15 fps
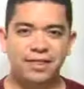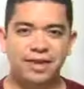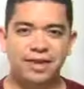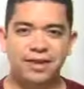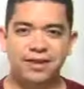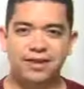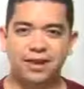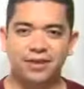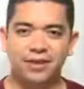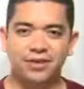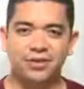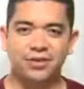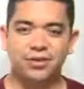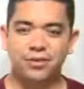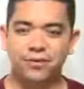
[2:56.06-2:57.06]
Lee, a
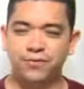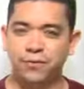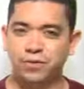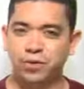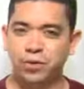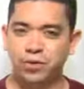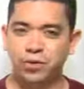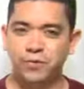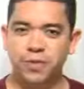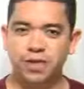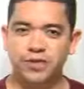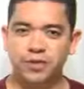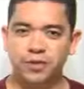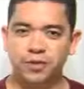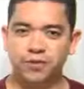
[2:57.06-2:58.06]
college student from George
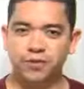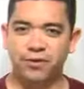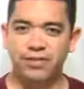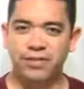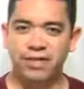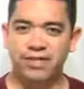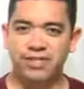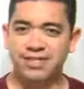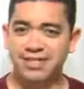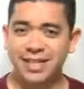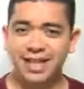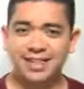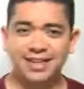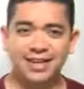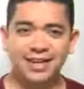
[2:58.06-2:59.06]
Mason University, just
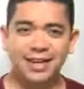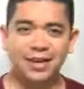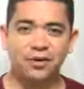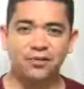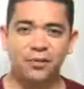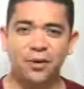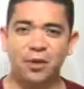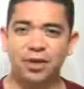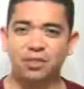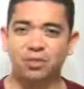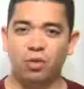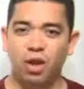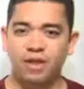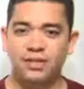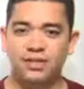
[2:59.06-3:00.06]
landed an interview on the
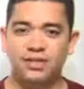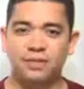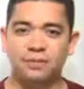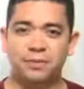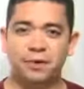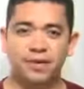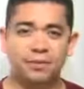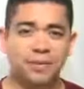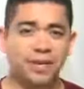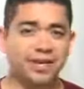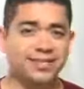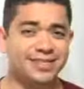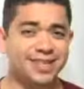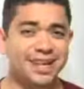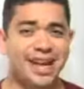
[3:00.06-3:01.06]
Washington Post
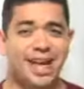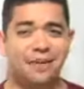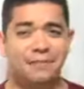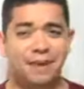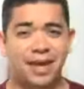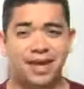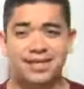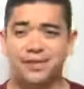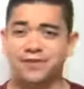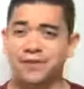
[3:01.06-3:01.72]
because the guy makes